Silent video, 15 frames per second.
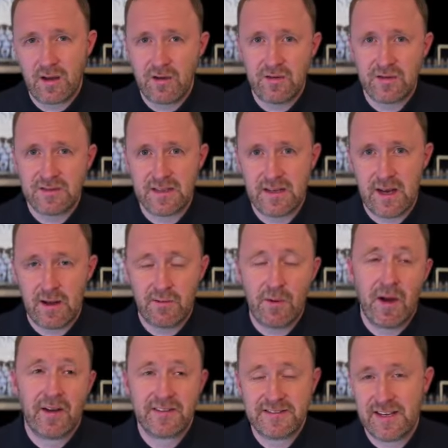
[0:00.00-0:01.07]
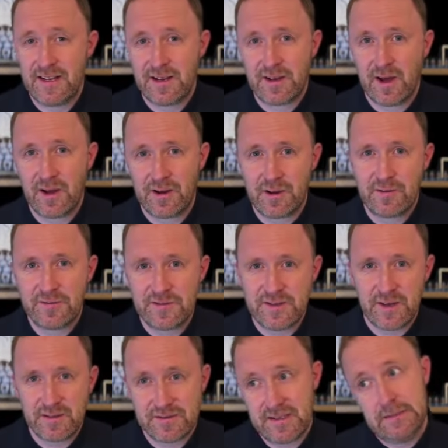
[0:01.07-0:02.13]
does it now. Well, I say Lukaku for
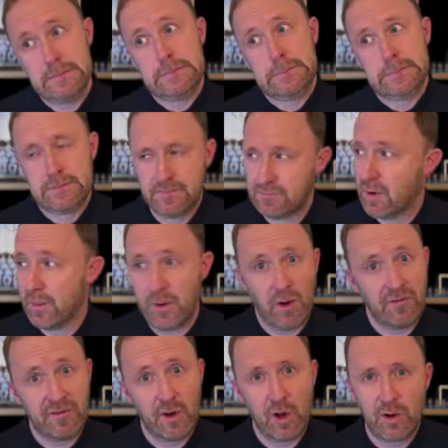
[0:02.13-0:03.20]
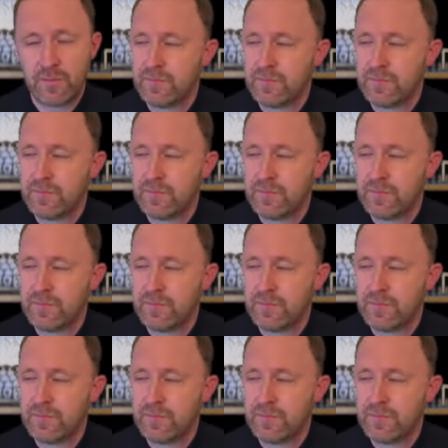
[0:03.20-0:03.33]
Chelsea, probably not for long.